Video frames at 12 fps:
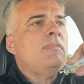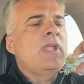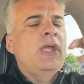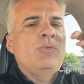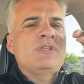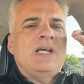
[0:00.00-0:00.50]

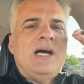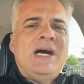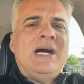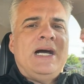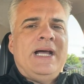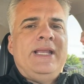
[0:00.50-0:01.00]
It was
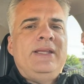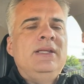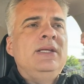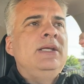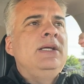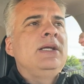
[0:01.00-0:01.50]
odd
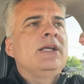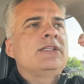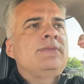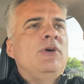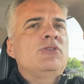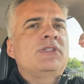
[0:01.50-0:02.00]

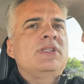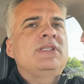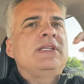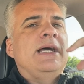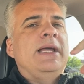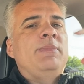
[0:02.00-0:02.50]
because most of the
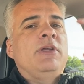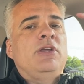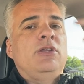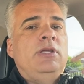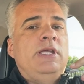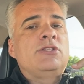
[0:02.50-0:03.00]
time the
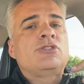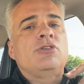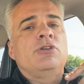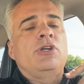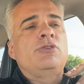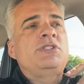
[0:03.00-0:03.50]

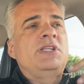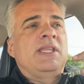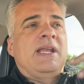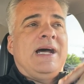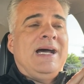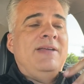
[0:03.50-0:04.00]
insert ghosting
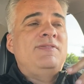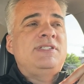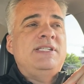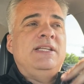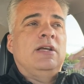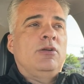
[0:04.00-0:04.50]
that I've
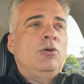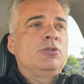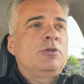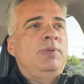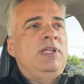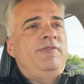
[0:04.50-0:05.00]
seen on
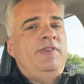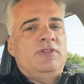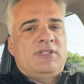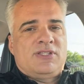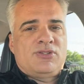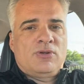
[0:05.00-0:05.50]
older
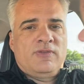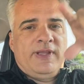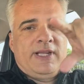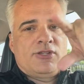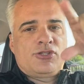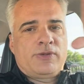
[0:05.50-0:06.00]
playfields is sort of
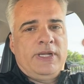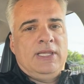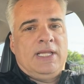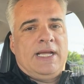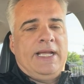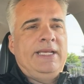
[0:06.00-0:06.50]
like a straight
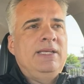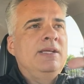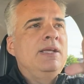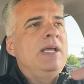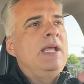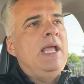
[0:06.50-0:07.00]

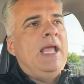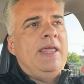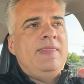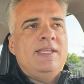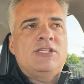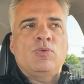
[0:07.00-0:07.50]
line,
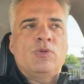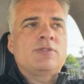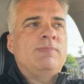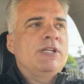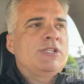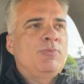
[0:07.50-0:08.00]
and this one was
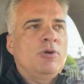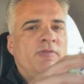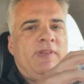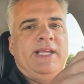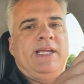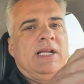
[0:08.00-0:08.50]
much more
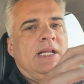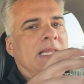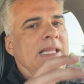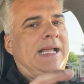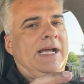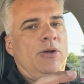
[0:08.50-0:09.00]
of like a
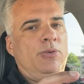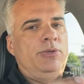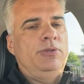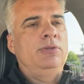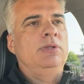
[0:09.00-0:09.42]
cloud.